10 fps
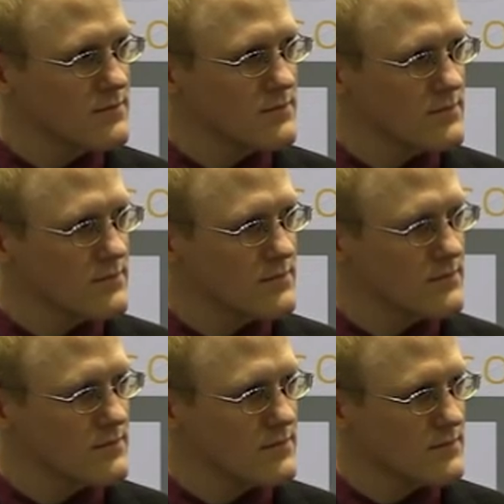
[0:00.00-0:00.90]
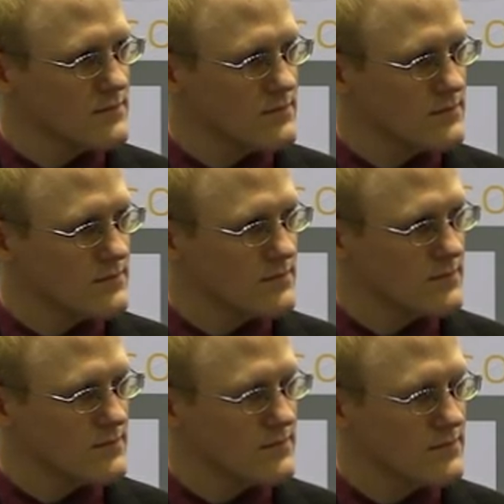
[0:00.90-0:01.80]

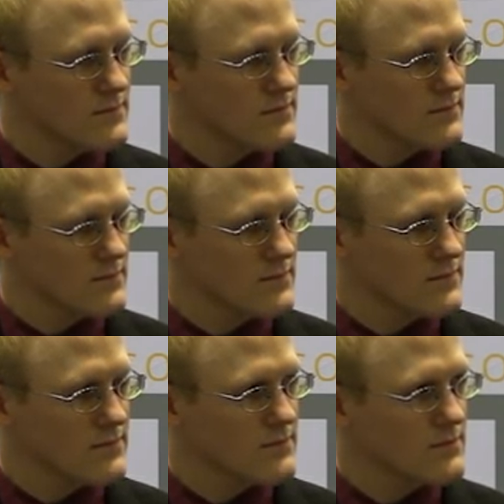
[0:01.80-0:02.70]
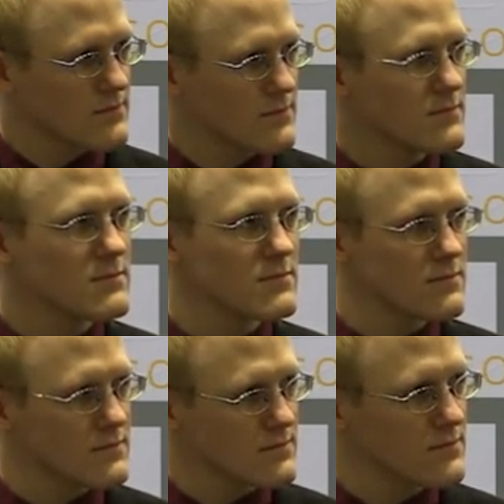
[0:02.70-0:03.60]

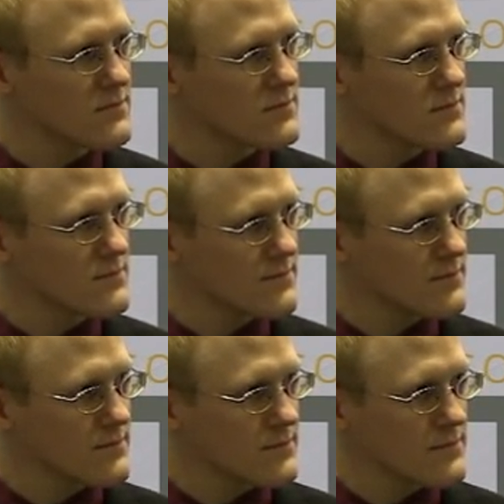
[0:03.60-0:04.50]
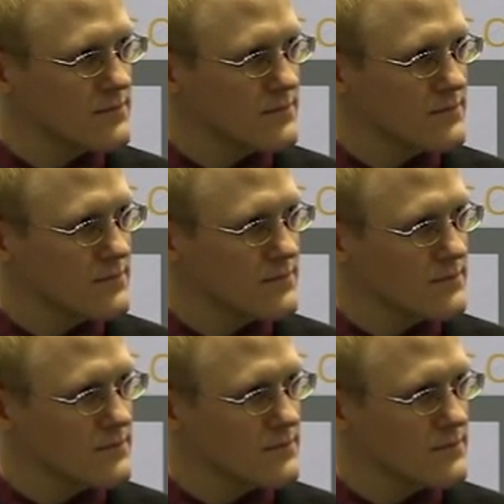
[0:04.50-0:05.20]
This person isn't speaking.